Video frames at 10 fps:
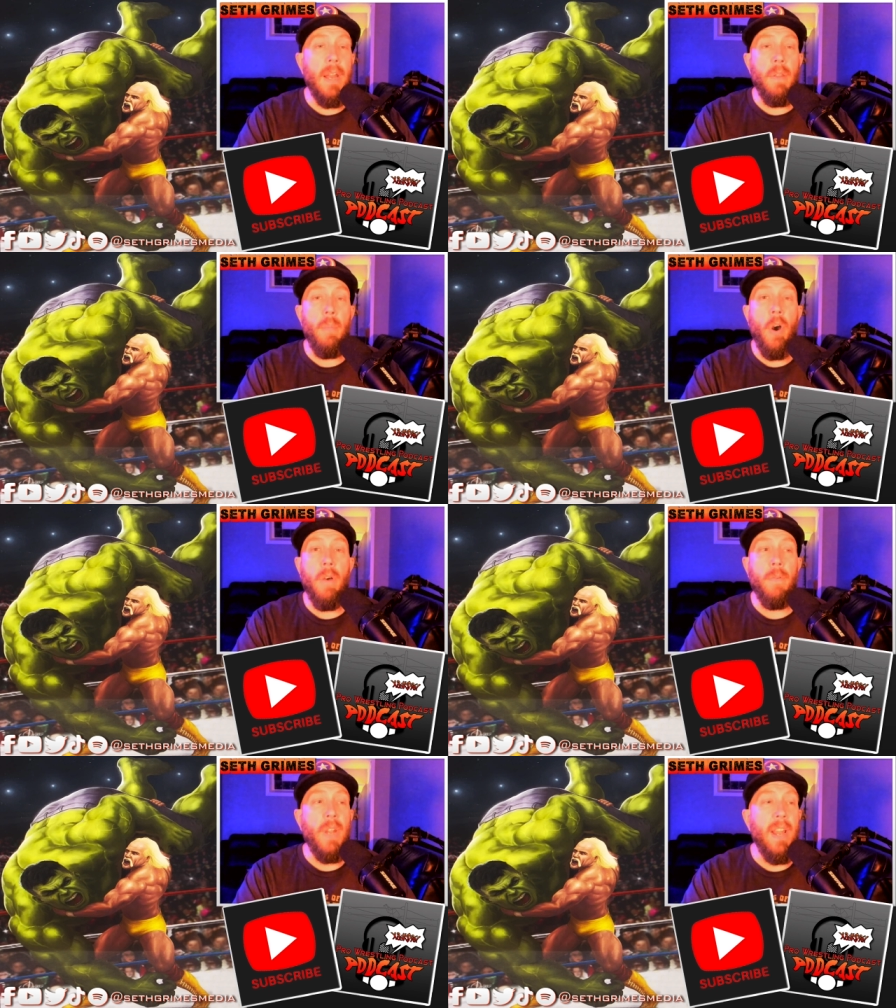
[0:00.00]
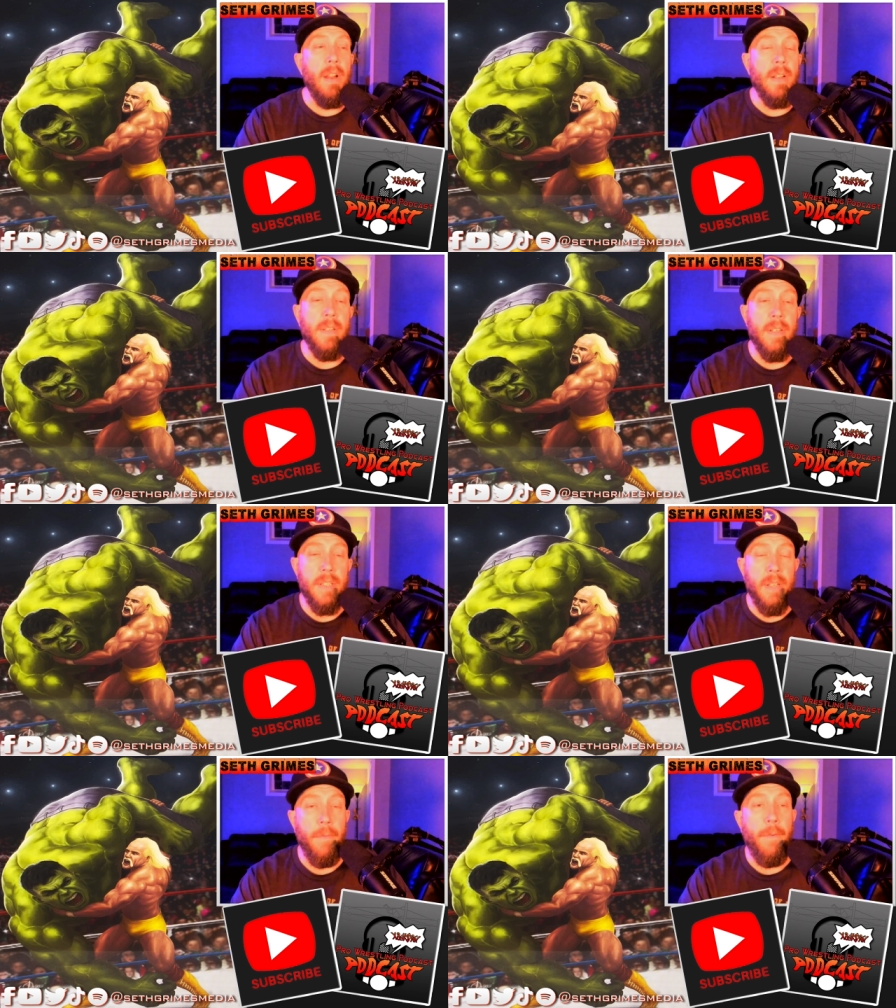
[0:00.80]
of the Marvel
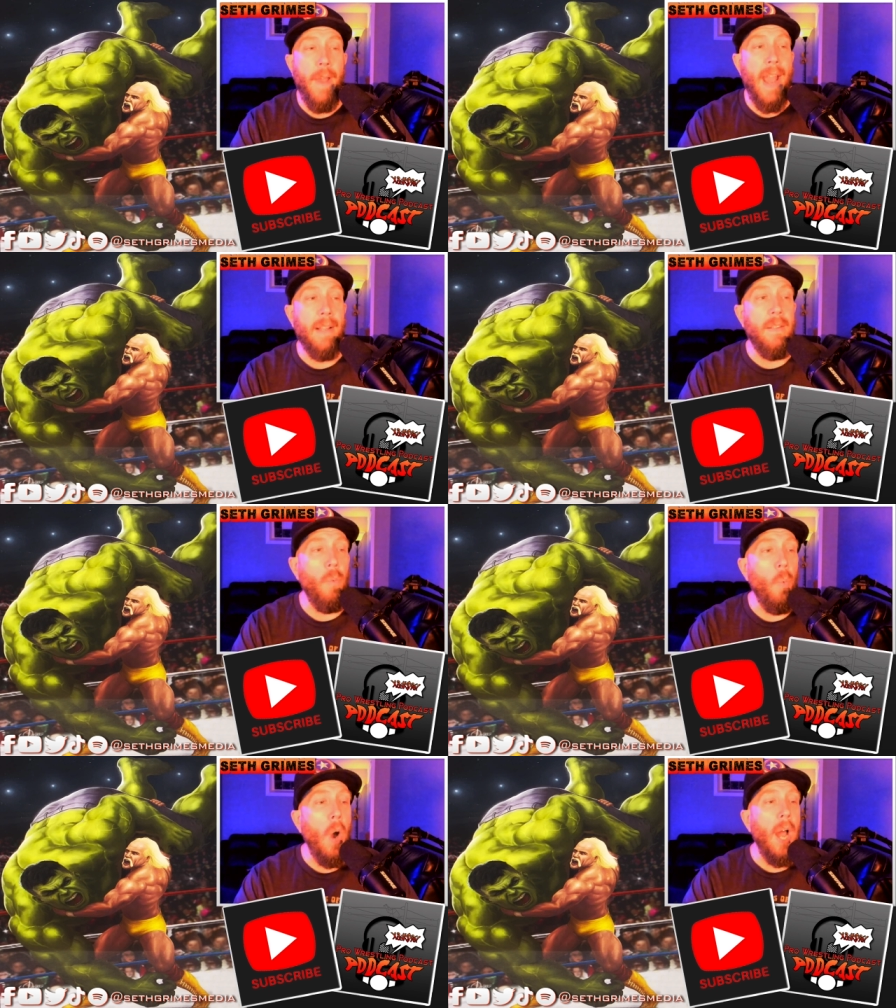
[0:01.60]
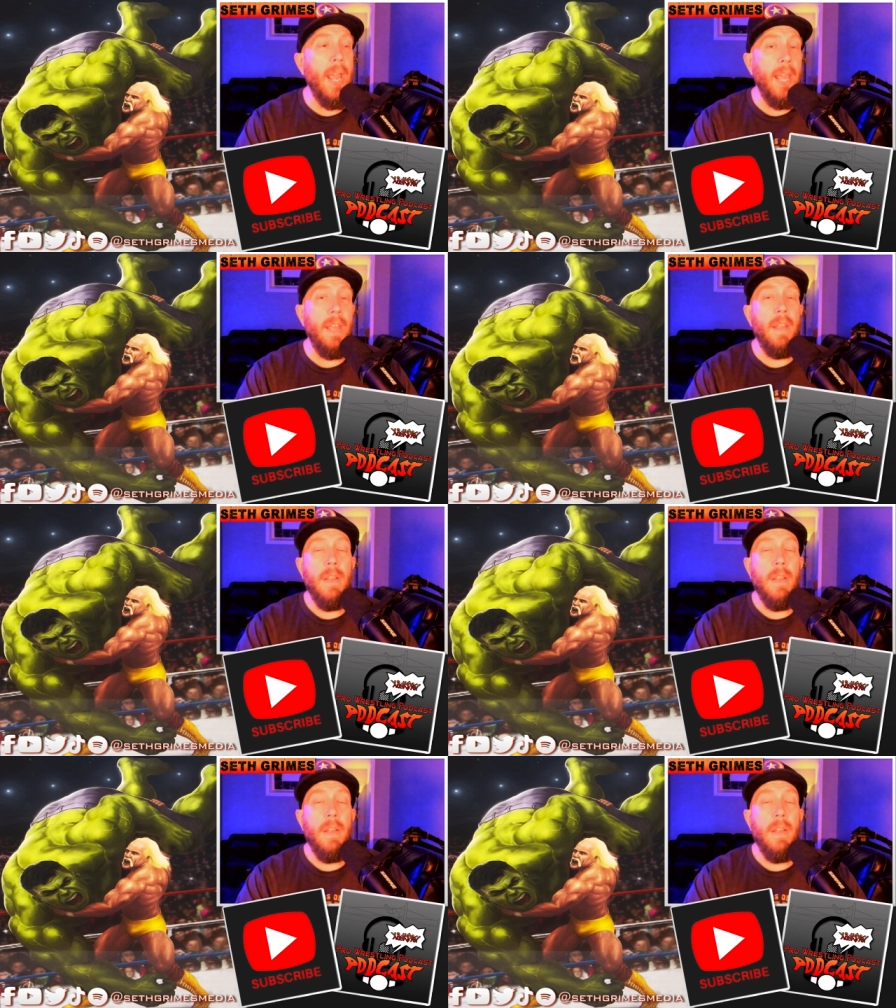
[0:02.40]
characters, in fact, and why